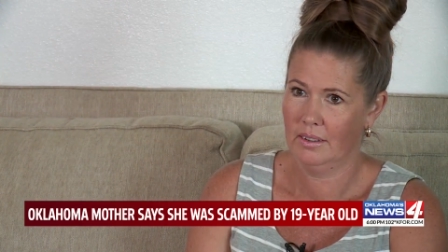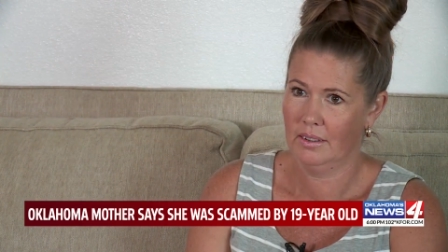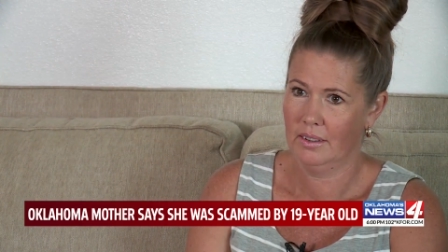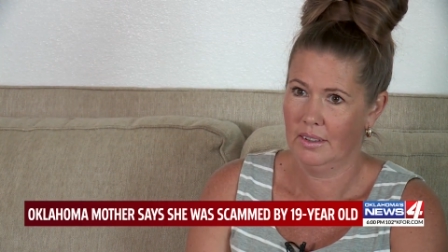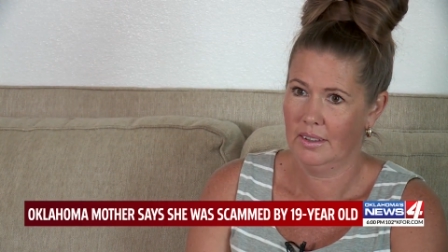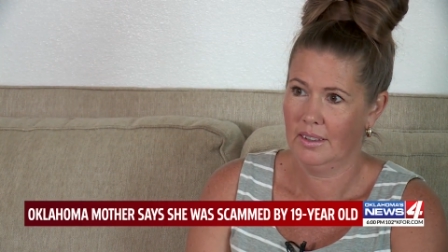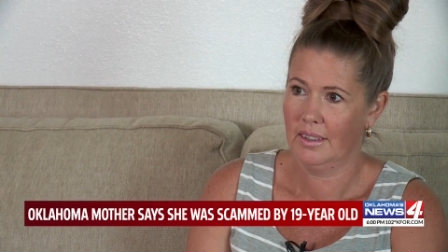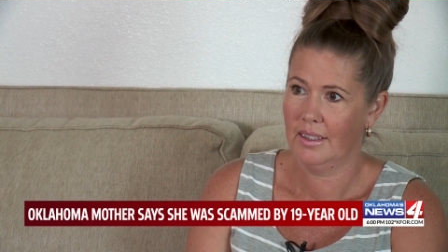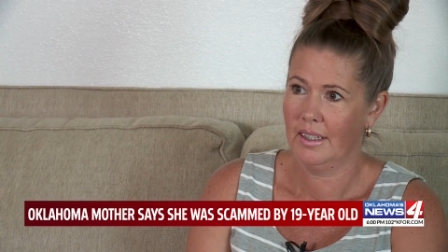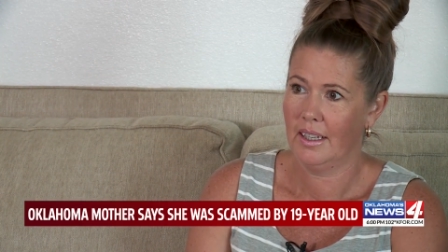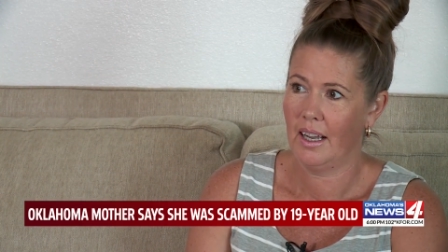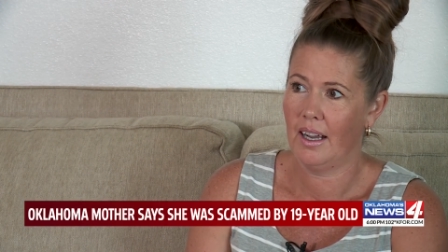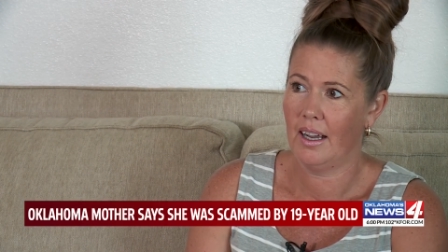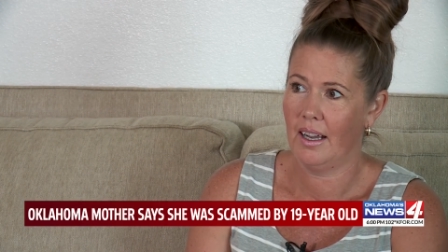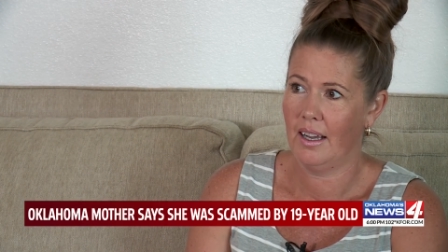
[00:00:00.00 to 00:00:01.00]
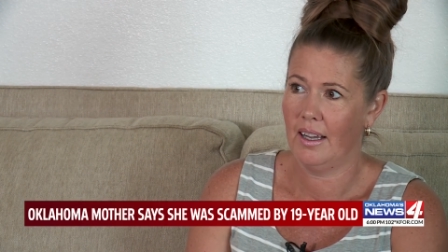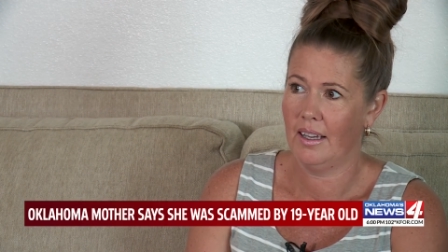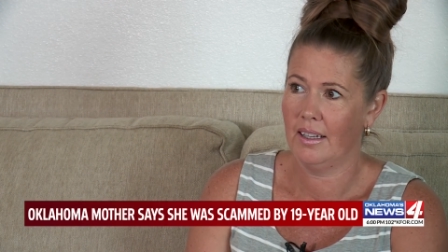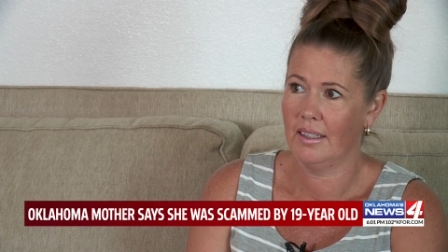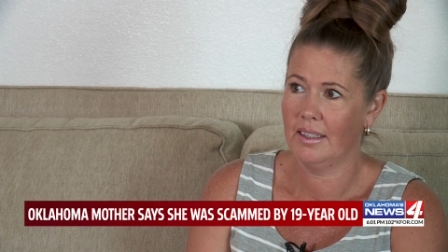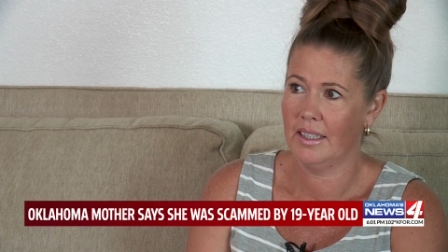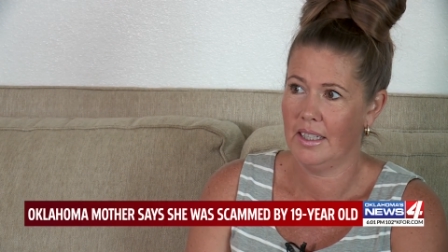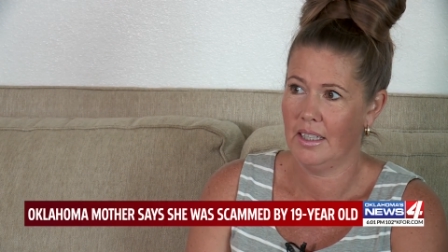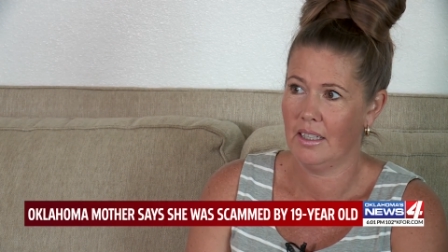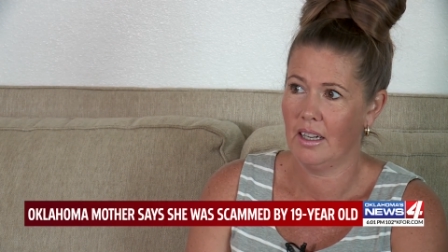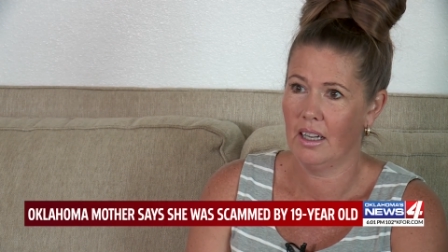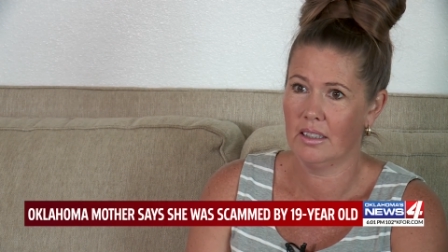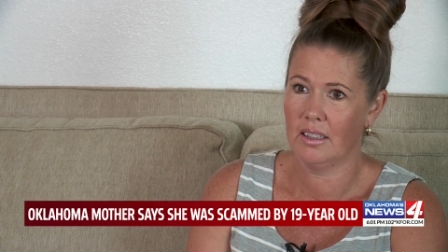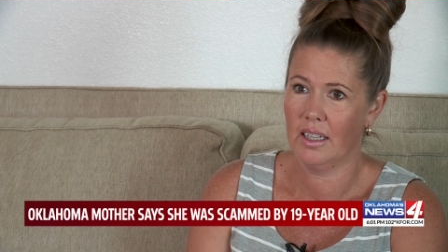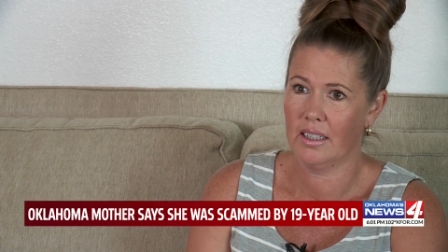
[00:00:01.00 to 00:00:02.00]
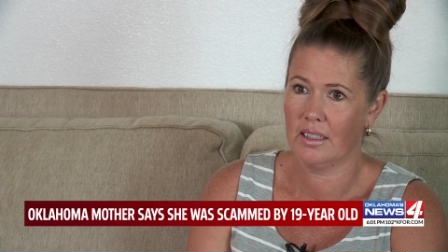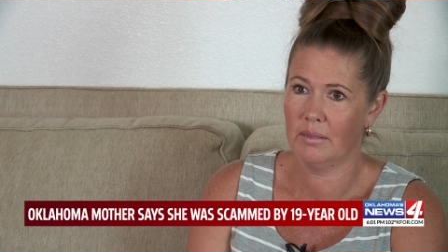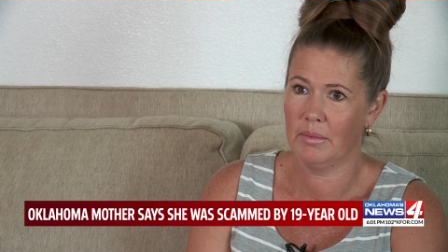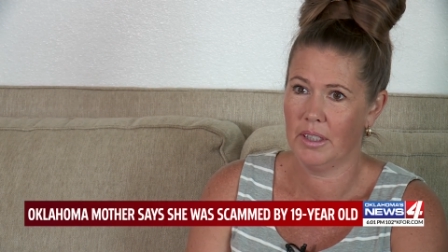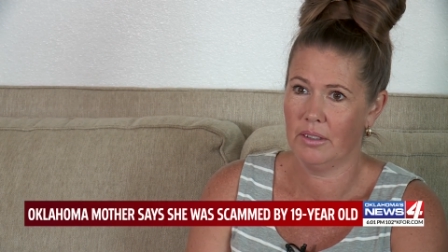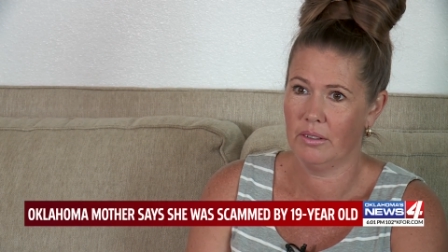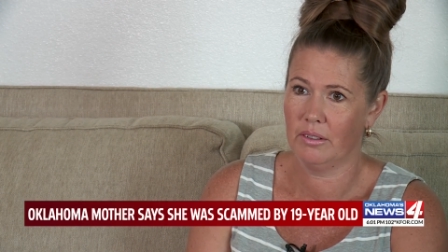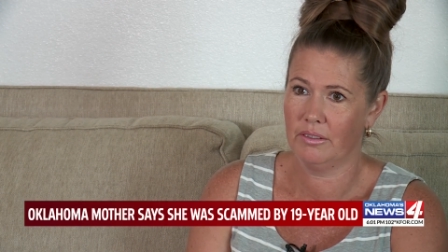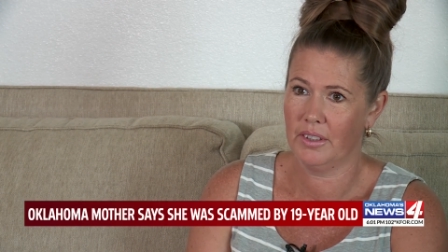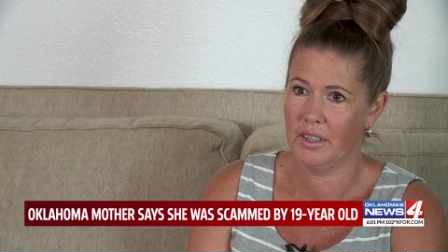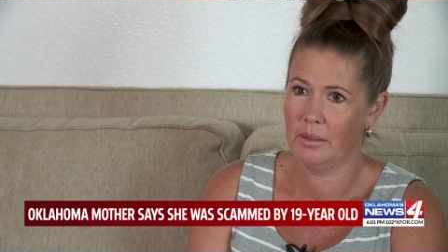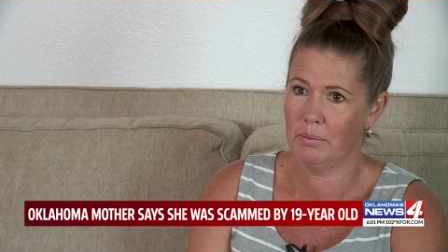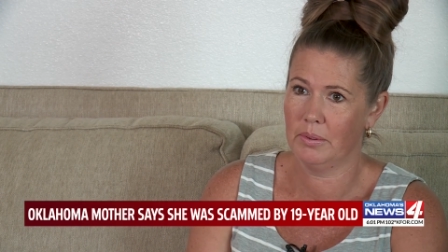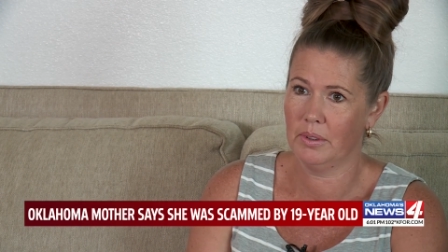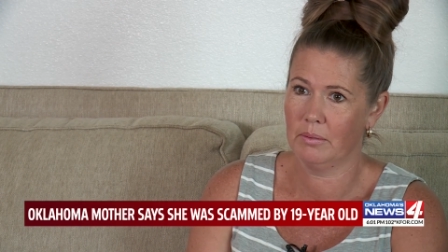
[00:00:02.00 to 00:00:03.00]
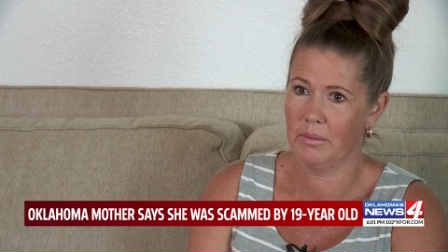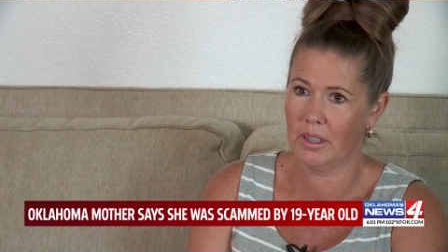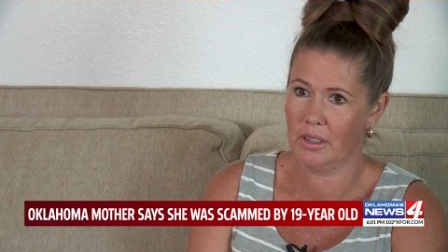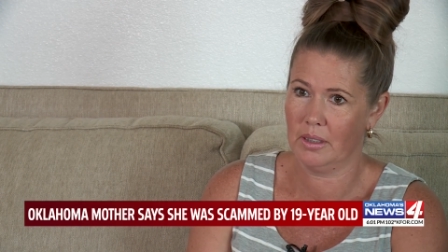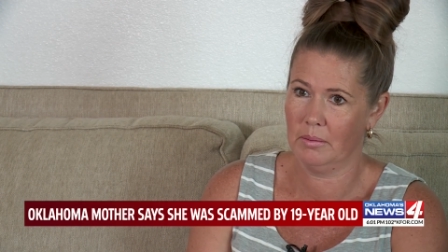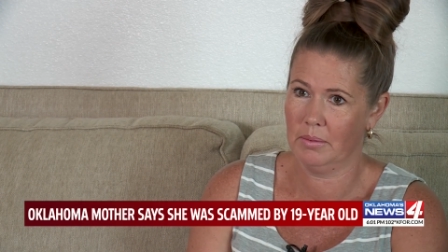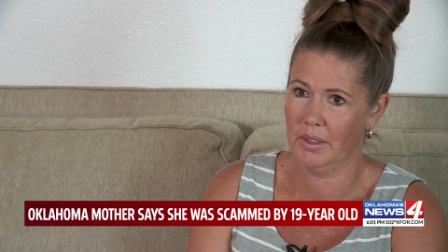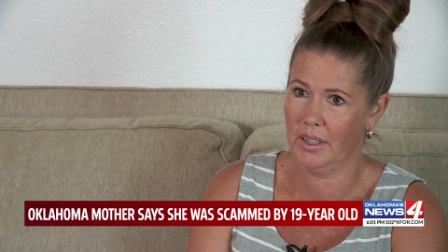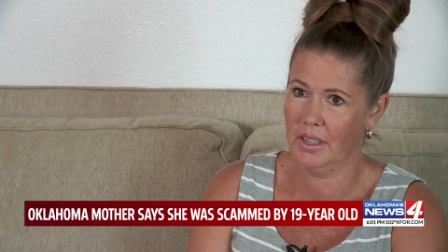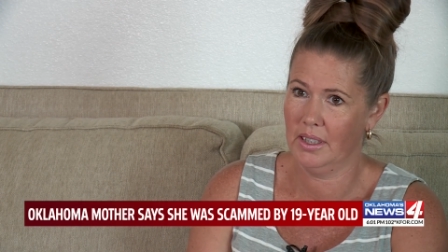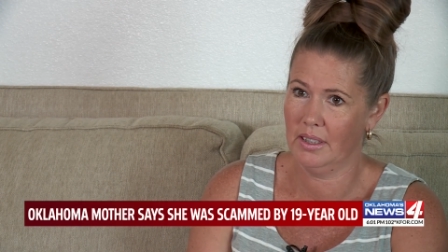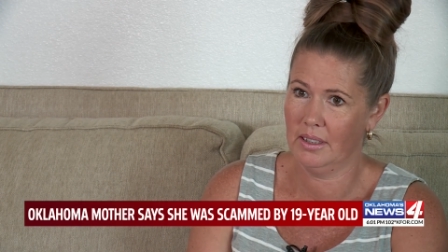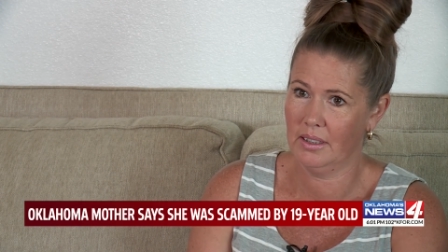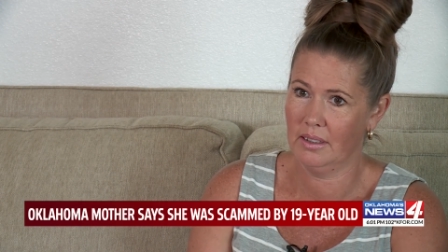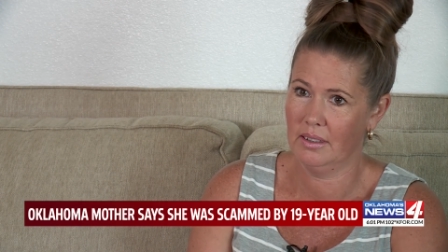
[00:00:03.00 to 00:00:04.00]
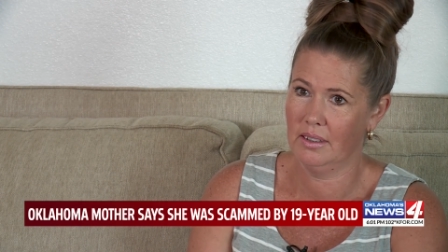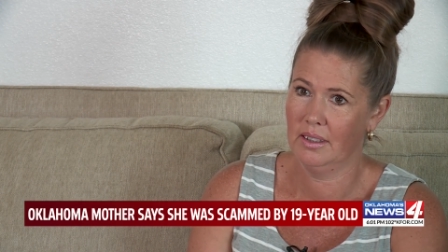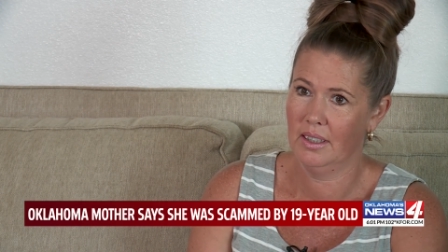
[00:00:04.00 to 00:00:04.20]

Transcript: being with Newbold. He contacted me through Facebook Marketplace